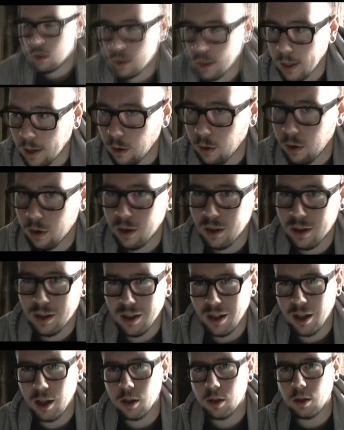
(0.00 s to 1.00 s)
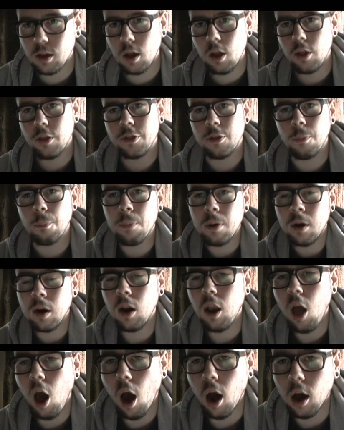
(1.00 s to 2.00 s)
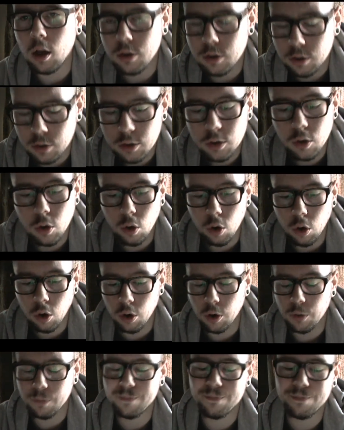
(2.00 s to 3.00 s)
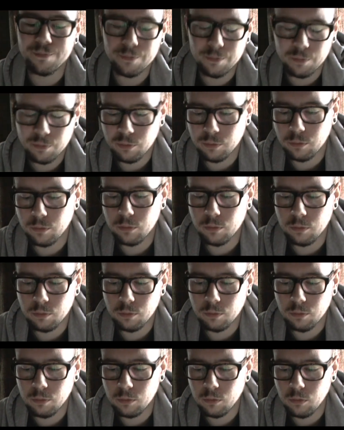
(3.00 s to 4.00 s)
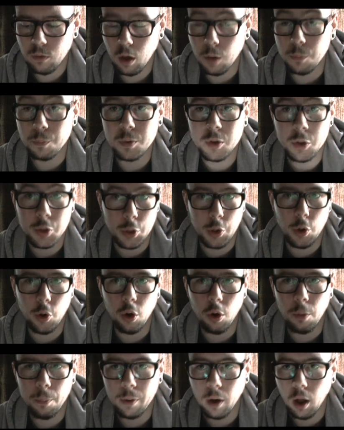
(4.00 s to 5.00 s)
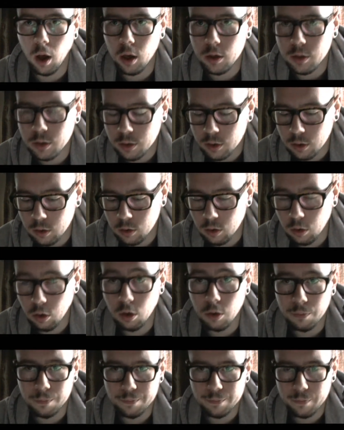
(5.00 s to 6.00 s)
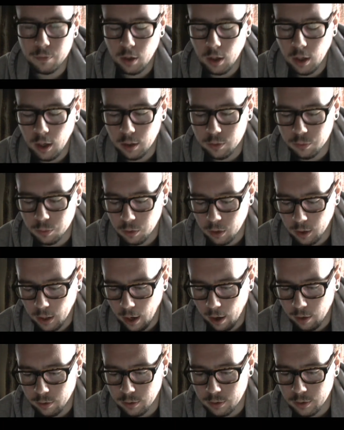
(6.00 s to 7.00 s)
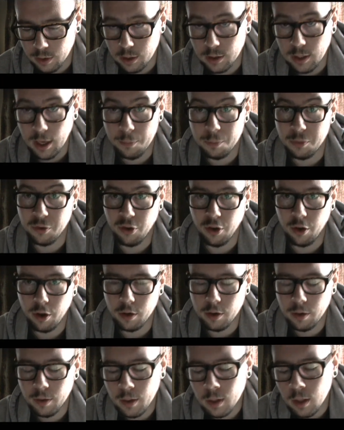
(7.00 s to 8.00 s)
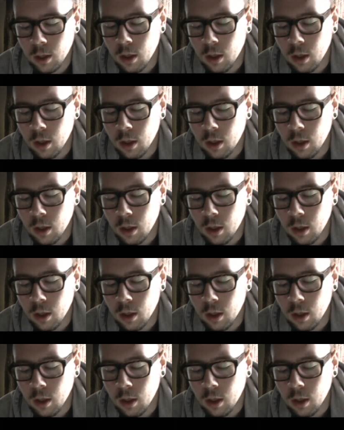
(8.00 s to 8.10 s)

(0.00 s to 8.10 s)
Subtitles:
Now, the plot, or obscure plot, or as one of the characters says, absurd.